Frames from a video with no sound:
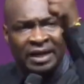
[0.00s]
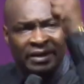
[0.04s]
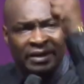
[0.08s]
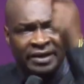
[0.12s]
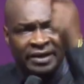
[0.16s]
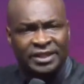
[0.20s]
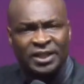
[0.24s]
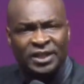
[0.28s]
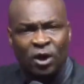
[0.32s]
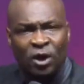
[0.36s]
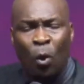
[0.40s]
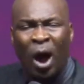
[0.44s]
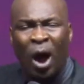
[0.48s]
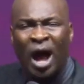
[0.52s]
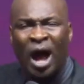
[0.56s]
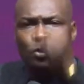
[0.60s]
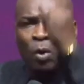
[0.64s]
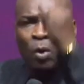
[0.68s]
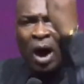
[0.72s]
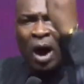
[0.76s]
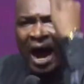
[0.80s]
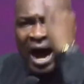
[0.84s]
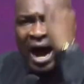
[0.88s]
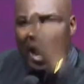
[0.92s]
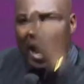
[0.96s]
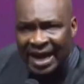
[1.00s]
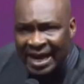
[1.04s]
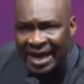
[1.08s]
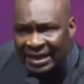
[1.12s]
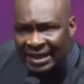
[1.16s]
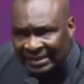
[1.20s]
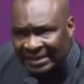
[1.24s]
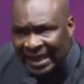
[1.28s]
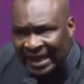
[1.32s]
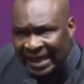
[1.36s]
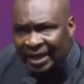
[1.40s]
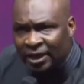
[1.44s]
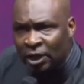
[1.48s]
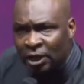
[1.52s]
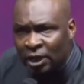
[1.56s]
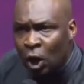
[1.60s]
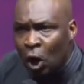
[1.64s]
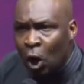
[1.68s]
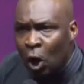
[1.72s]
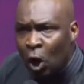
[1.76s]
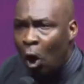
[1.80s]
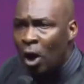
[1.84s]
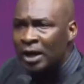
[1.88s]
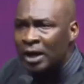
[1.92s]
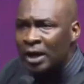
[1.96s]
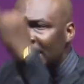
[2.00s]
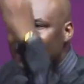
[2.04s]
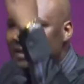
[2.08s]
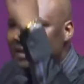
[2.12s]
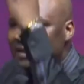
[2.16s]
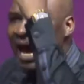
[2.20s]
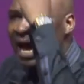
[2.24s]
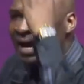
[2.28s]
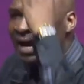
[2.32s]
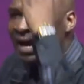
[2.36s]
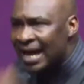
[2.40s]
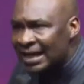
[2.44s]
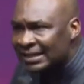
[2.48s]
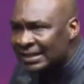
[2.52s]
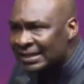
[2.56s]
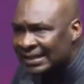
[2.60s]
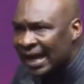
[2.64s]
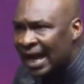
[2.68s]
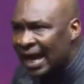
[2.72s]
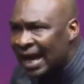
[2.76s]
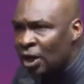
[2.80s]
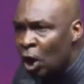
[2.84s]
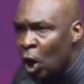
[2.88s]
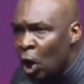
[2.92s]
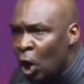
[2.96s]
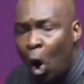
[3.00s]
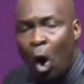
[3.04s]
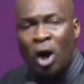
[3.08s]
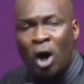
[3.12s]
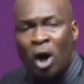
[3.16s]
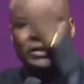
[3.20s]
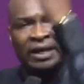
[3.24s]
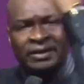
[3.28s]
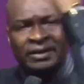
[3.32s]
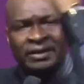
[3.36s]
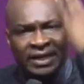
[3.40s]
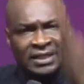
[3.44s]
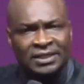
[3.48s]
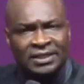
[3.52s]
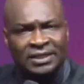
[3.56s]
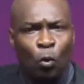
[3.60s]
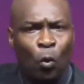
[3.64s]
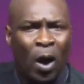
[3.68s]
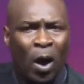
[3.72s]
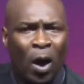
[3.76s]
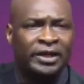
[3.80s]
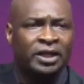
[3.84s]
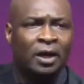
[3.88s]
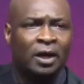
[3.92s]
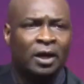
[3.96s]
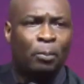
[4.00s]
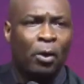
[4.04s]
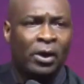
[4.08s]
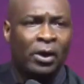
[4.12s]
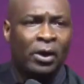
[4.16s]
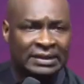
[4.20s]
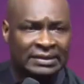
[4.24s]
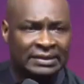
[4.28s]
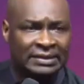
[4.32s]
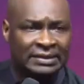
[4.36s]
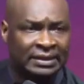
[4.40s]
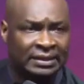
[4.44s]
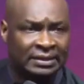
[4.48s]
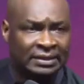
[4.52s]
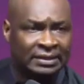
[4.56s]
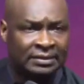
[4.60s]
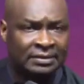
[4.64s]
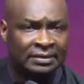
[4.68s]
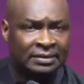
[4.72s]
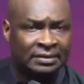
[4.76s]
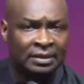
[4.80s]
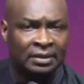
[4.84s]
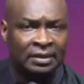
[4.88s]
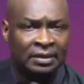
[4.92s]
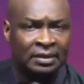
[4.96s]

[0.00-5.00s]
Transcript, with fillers: the reason why you are arrested or he's arrested or the reason why the boy is killed.